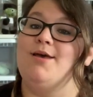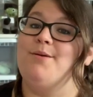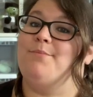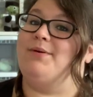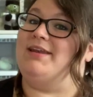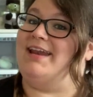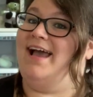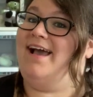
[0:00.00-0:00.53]

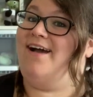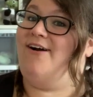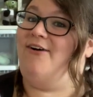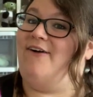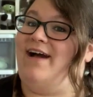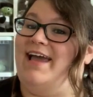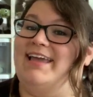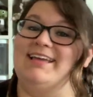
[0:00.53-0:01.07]
But
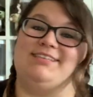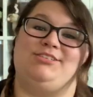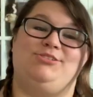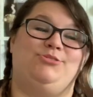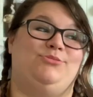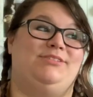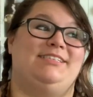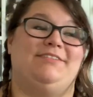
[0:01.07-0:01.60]
now I get
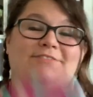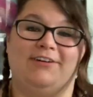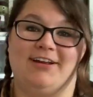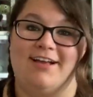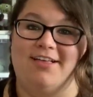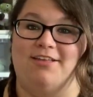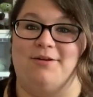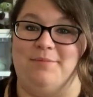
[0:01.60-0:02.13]
2 different
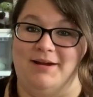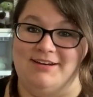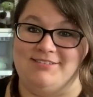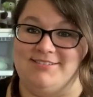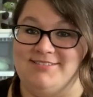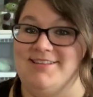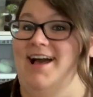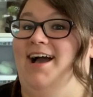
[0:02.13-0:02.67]
color pairs
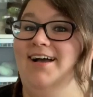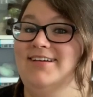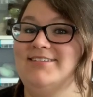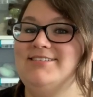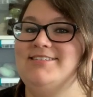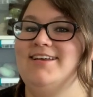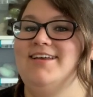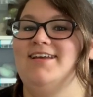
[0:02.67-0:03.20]
of
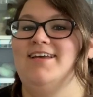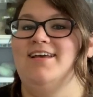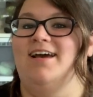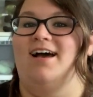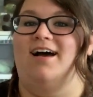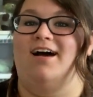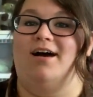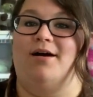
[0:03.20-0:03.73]
socks
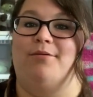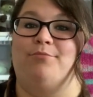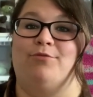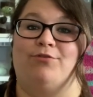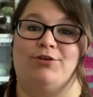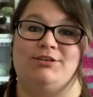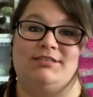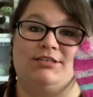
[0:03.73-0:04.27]

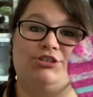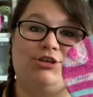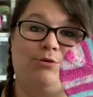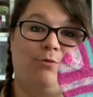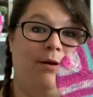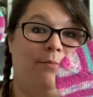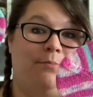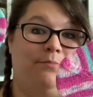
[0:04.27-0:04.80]
for essentially
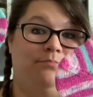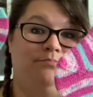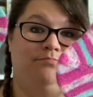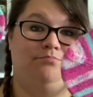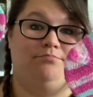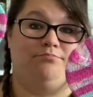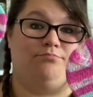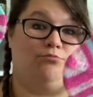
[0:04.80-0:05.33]
one
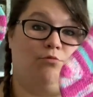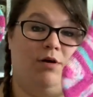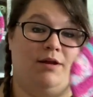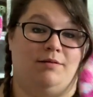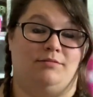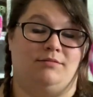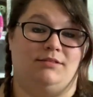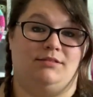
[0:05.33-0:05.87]

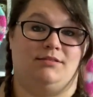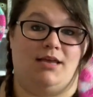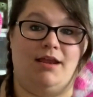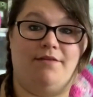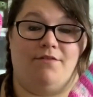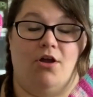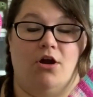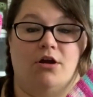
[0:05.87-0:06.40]

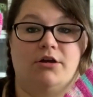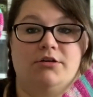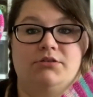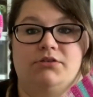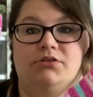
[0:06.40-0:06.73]
skein of yarn.